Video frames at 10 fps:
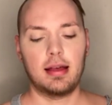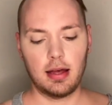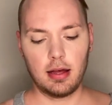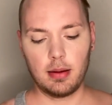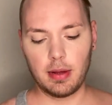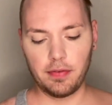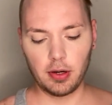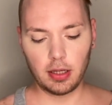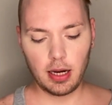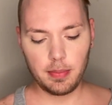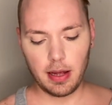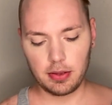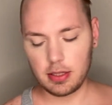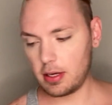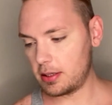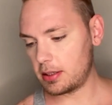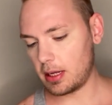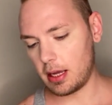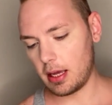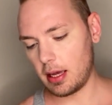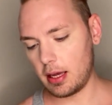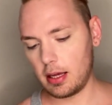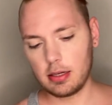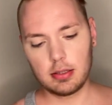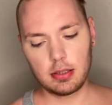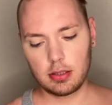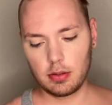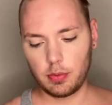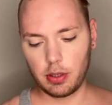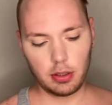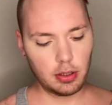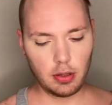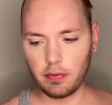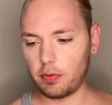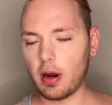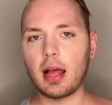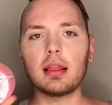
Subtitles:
I've heard a lot about this, and we are gonna go for it.